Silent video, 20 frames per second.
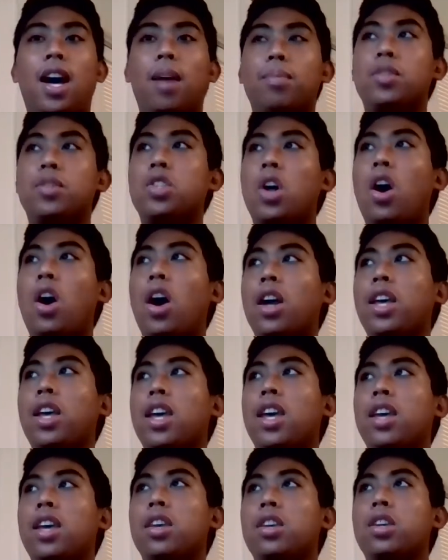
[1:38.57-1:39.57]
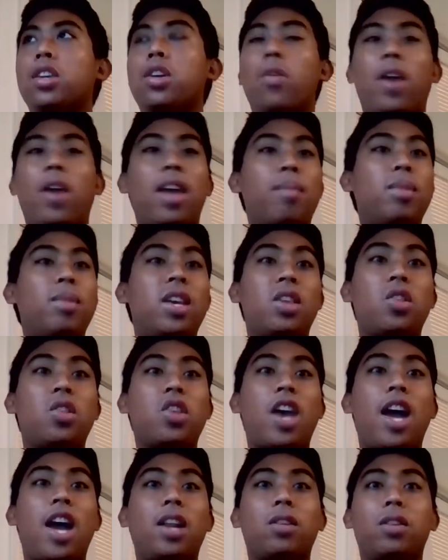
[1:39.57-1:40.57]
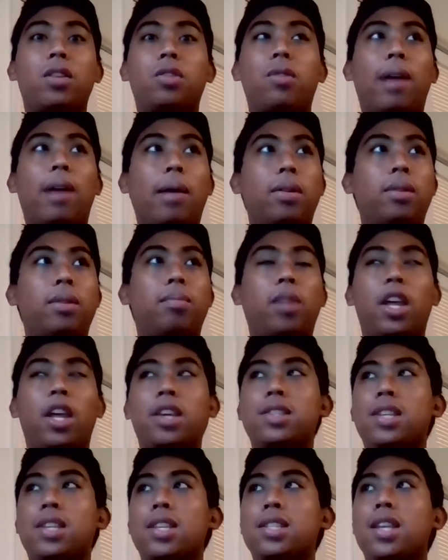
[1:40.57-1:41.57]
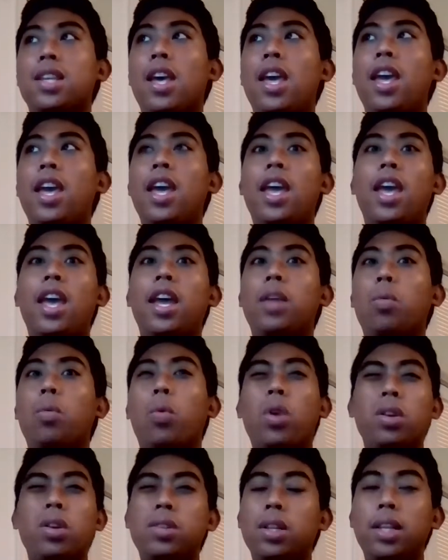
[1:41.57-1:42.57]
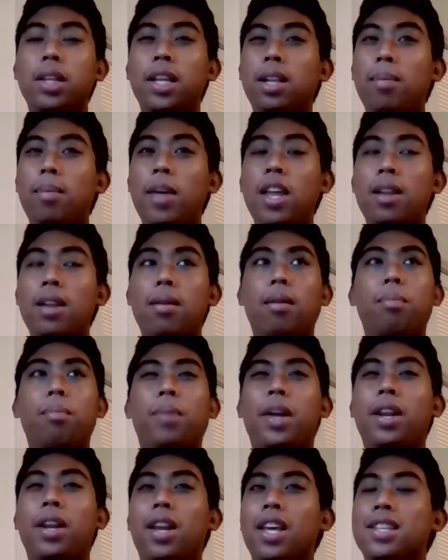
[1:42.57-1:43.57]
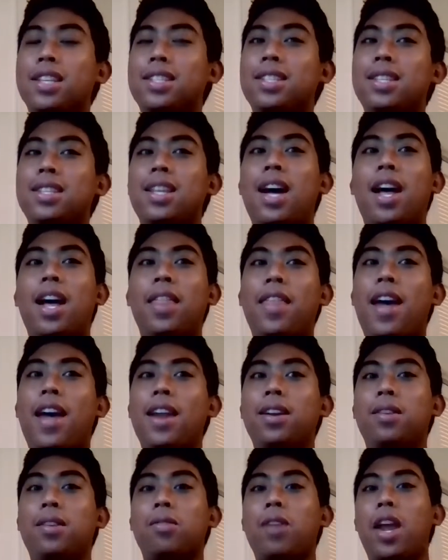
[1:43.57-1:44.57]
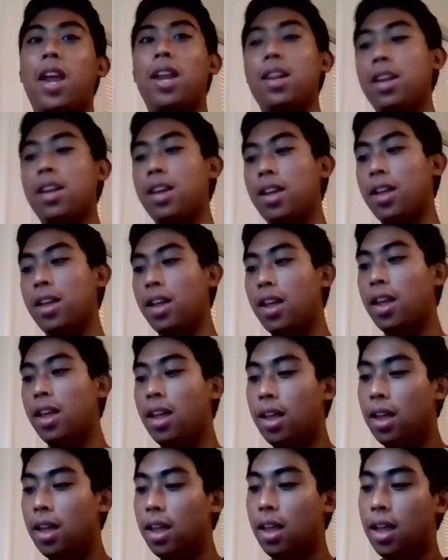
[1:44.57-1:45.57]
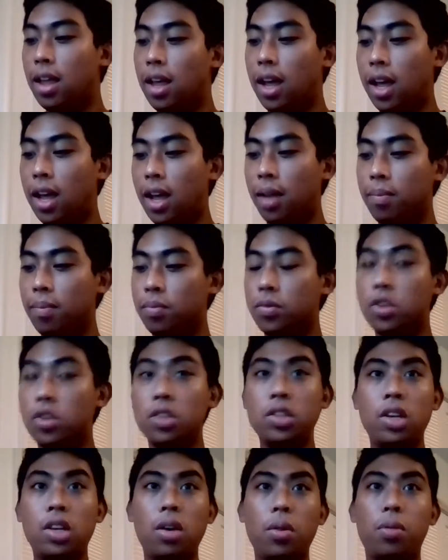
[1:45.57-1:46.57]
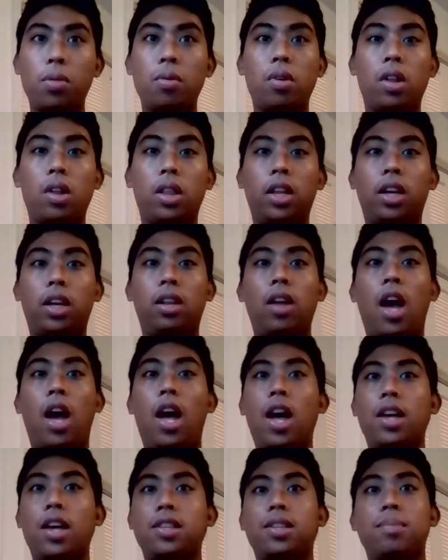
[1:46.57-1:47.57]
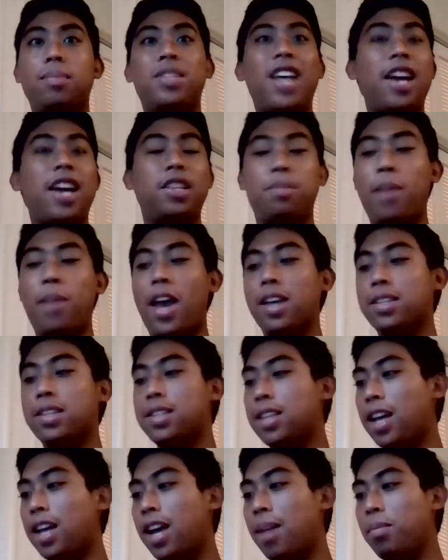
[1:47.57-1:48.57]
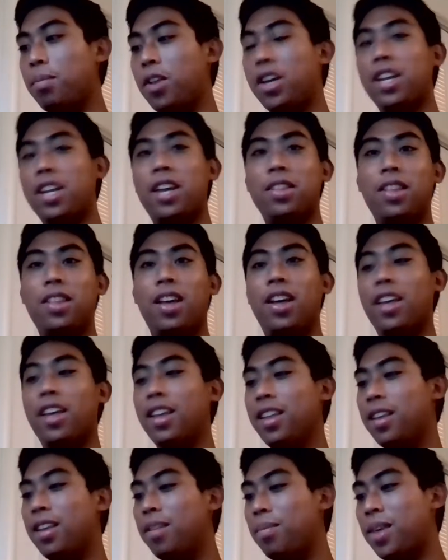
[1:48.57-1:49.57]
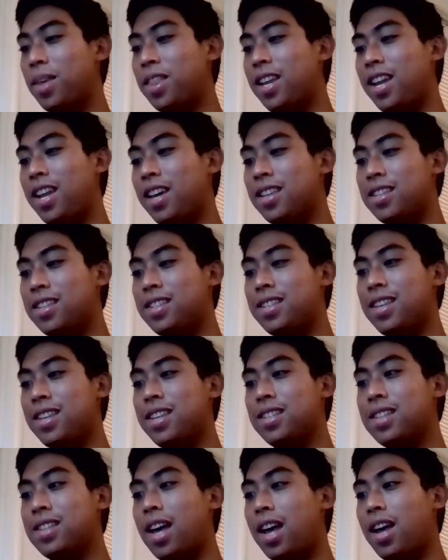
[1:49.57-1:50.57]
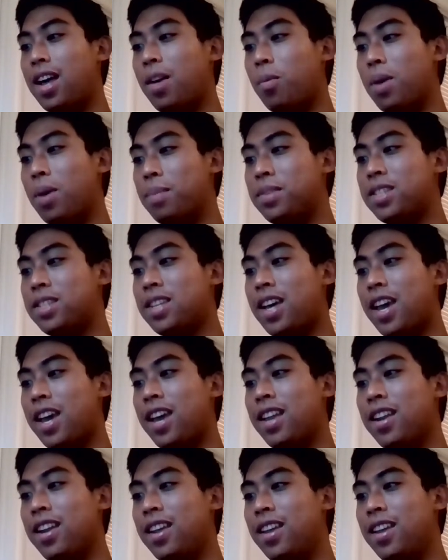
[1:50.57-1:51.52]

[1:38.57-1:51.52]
talking, ambient chatter in crowded places. It works a little bit, but it's not that great. Just to go through some tech specs, I'm looking at the Method ANC's website